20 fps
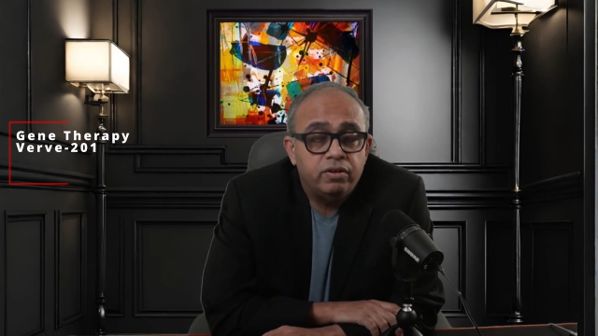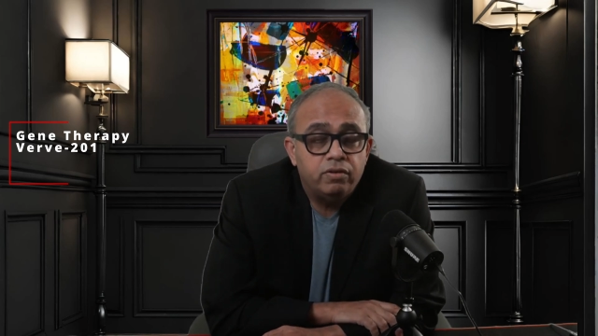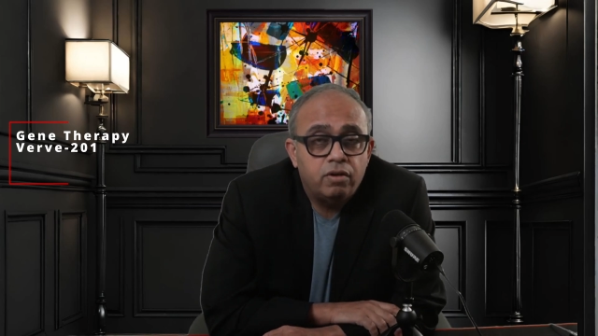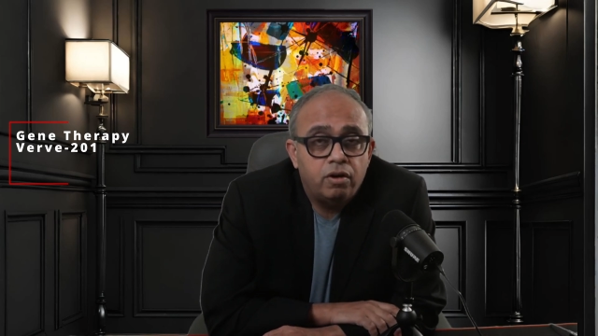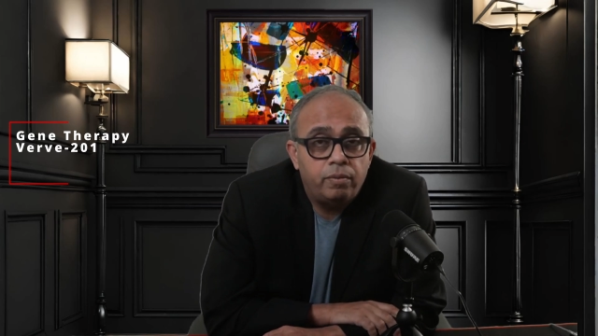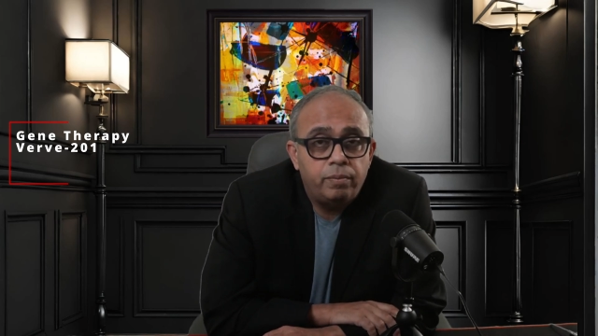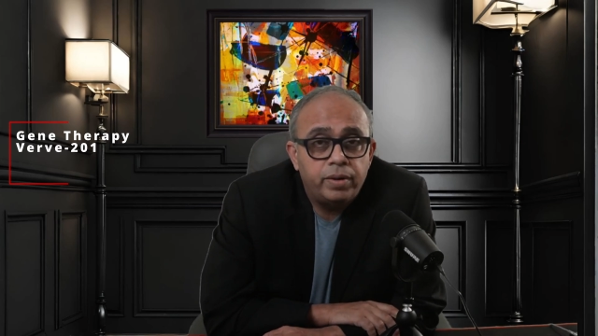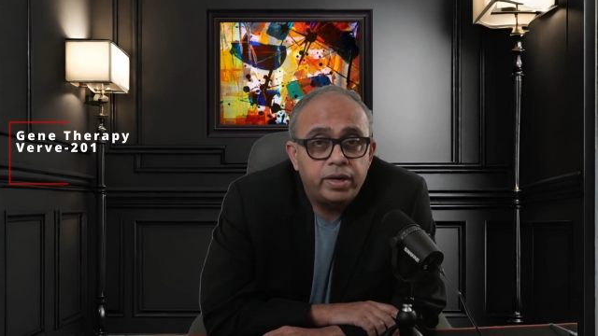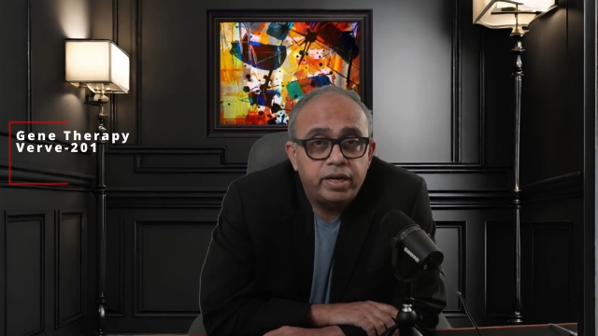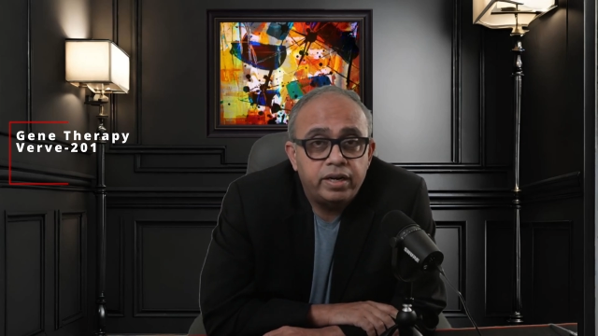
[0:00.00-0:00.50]

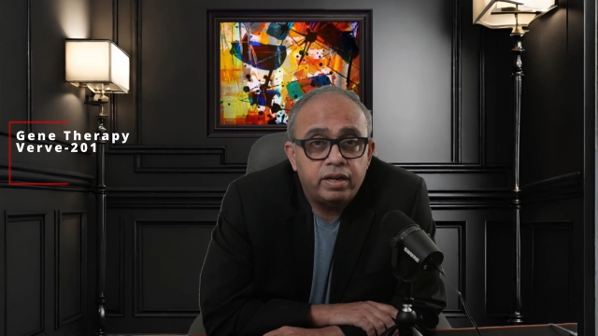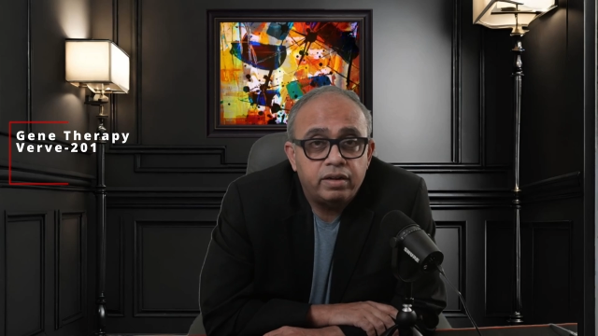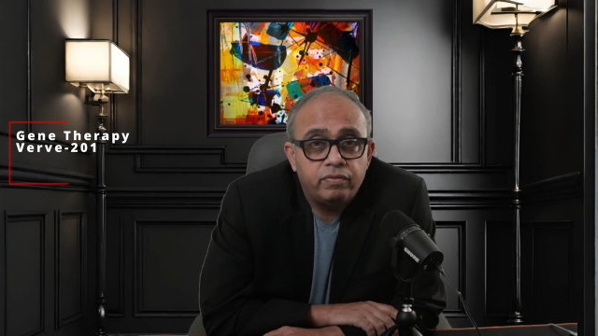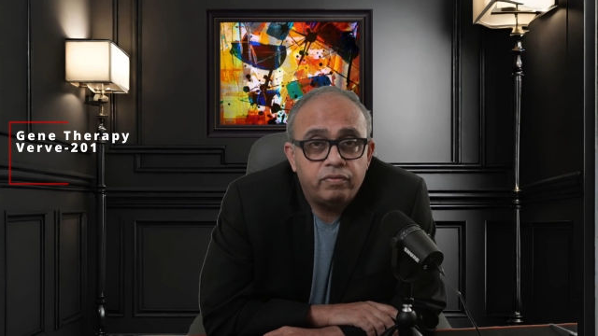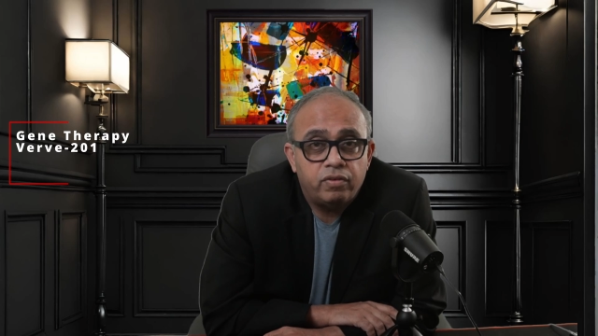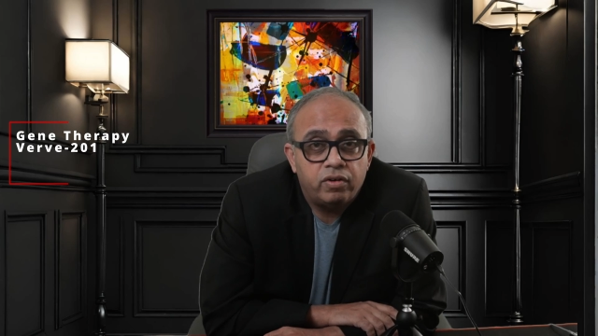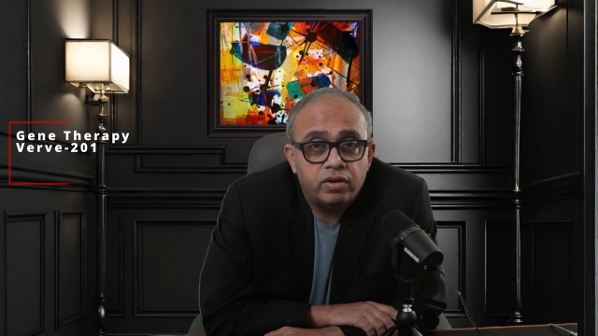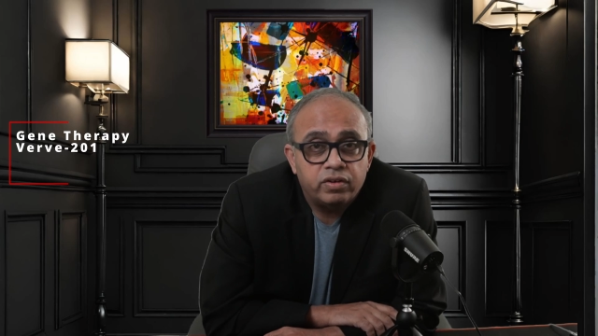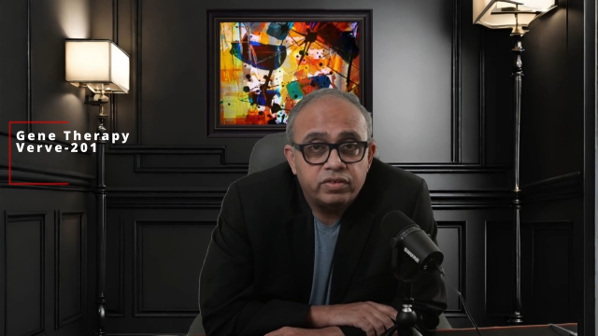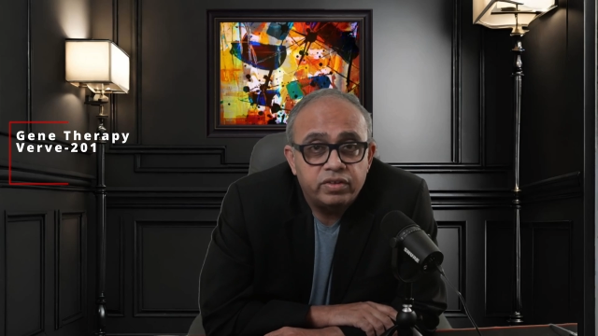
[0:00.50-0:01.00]
competitor
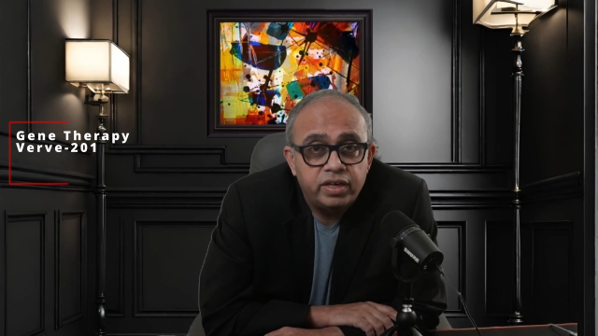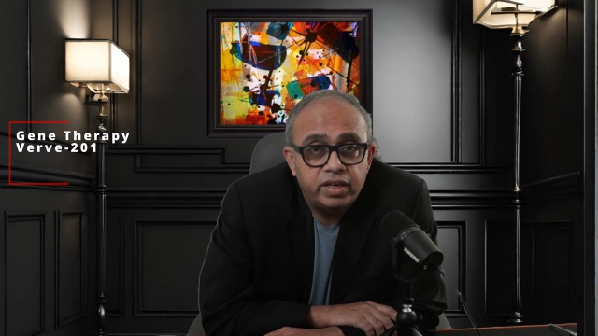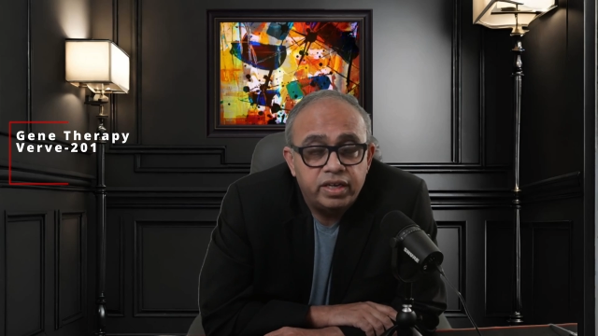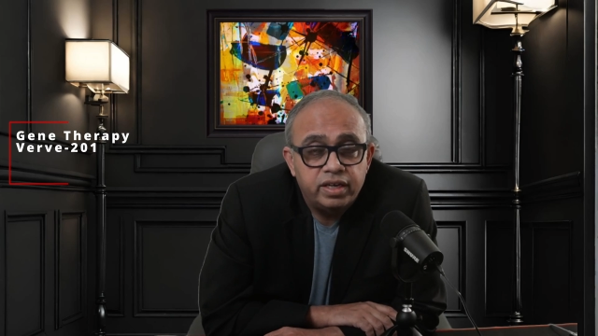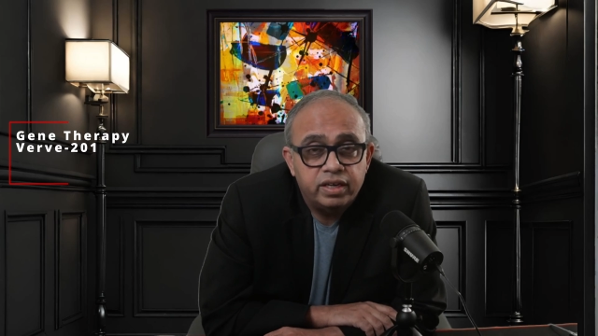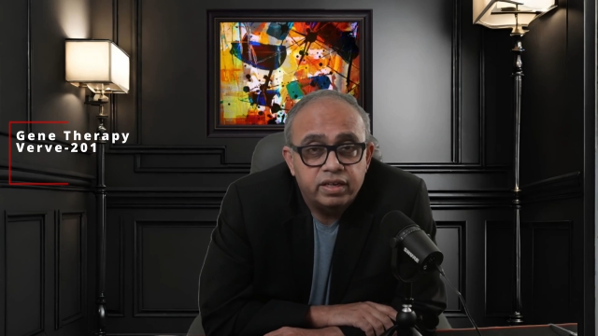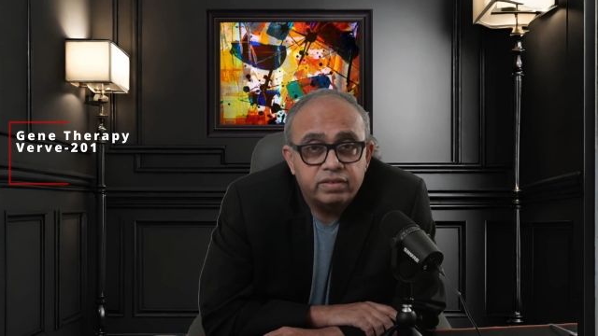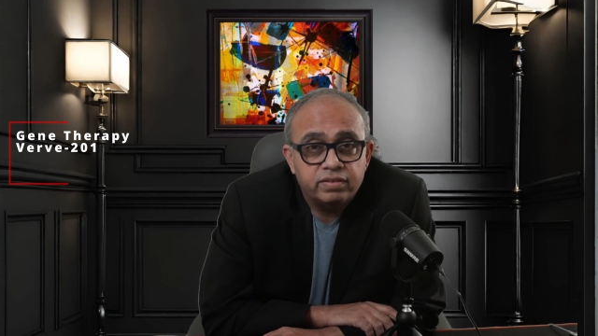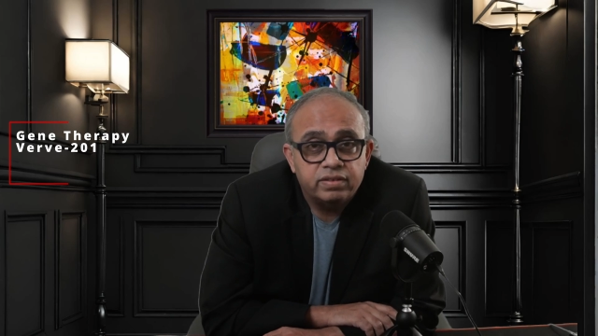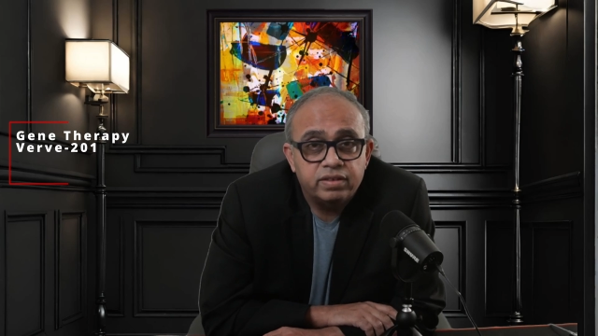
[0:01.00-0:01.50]
for CTX